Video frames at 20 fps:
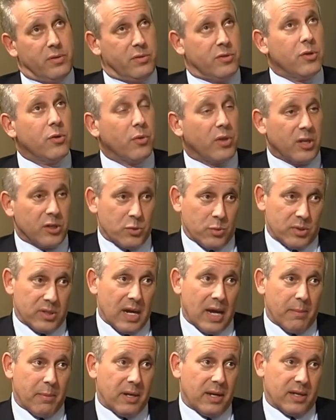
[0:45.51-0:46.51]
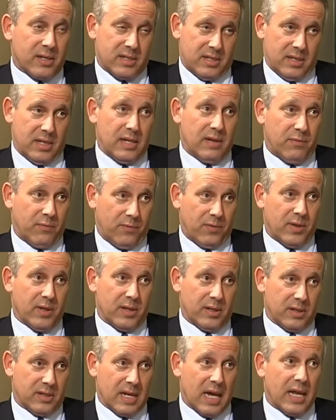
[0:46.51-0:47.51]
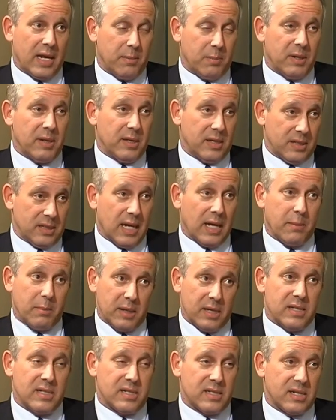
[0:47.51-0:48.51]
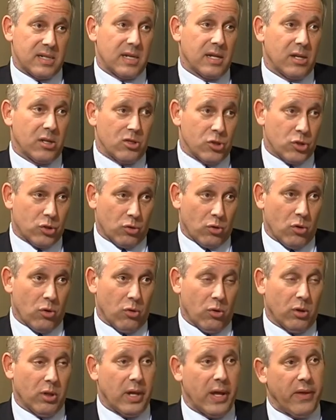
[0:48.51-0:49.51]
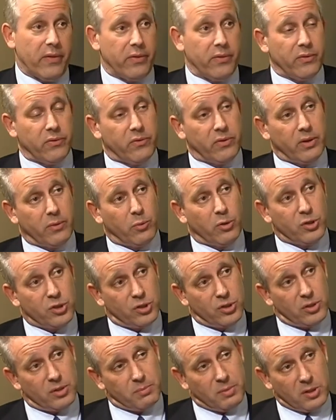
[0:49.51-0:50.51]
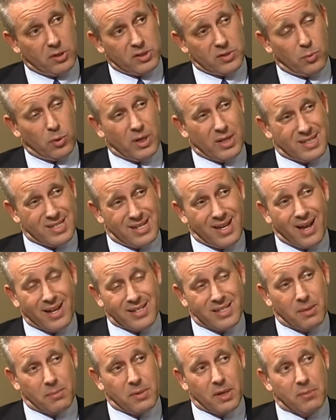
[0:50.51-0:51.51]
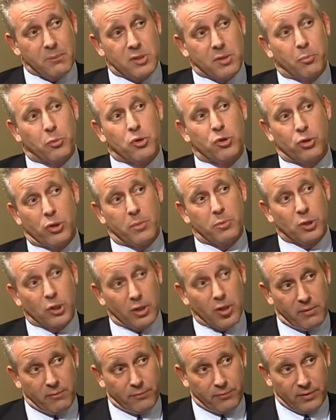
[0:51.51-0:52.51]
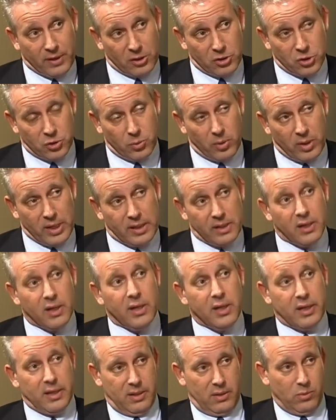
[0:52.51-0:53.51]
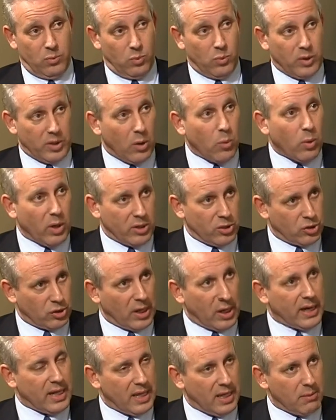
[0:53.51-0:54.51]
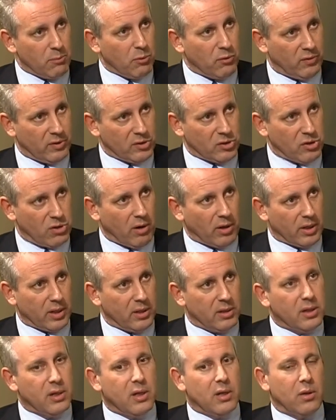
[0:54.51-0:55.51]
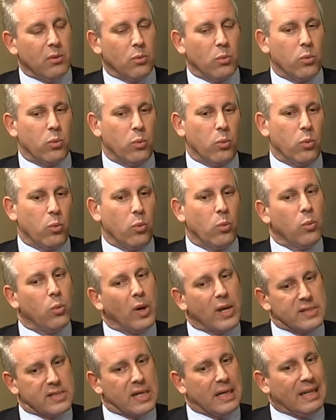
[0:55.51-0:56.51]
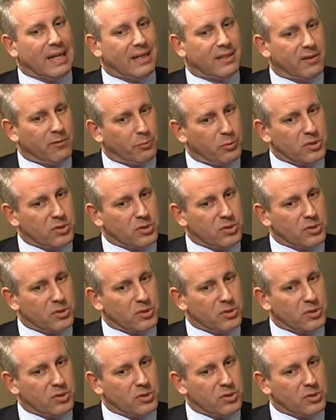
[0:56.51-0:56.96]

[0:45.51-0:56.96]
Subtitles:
Two things with diabetics. If the diabetes is in control, because when it's not, sometimes the prescription can fluctuate, we don't want to try to hit a moving target. As an elective